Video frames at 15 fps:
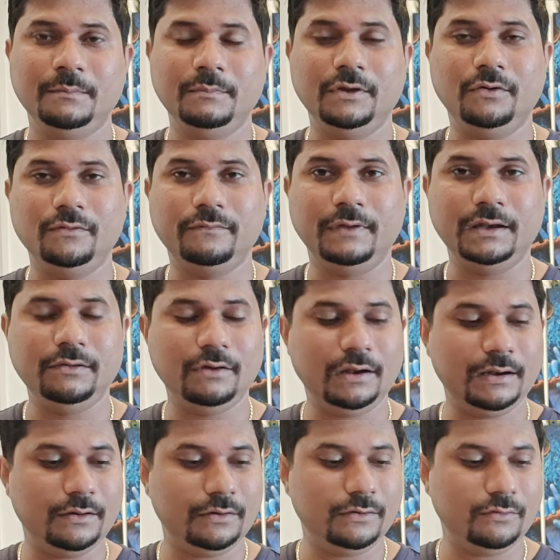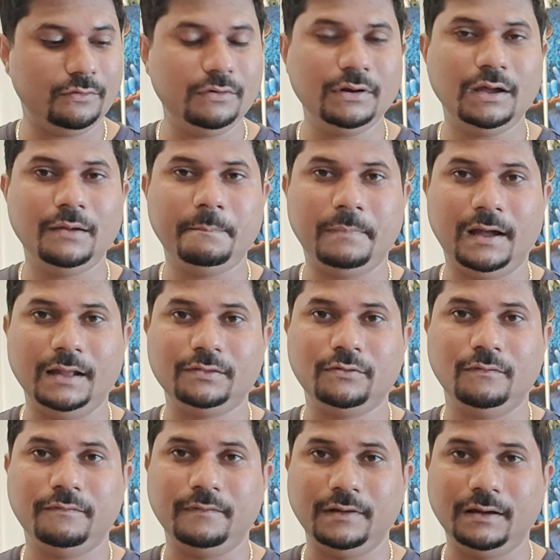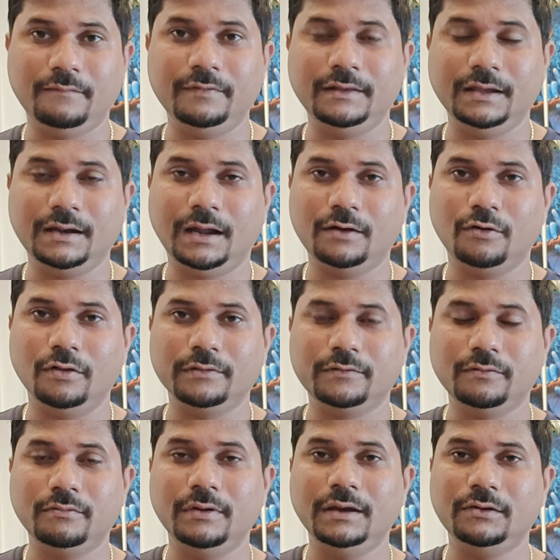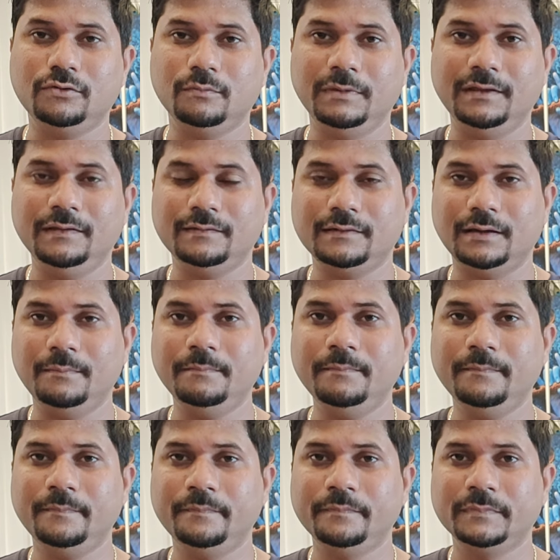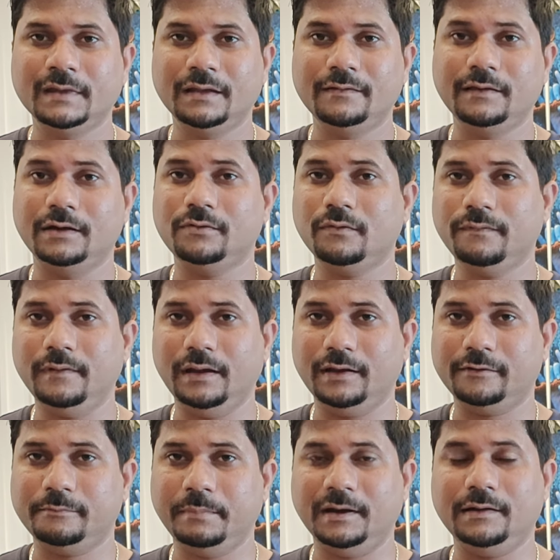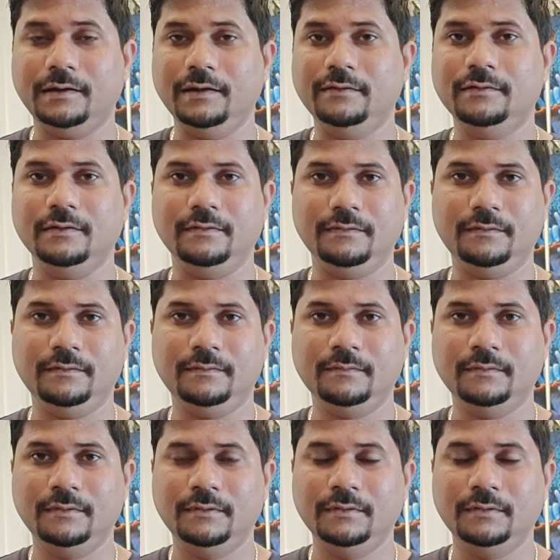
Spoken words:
Because when you are on a path of love, there are also going to be some set of expectations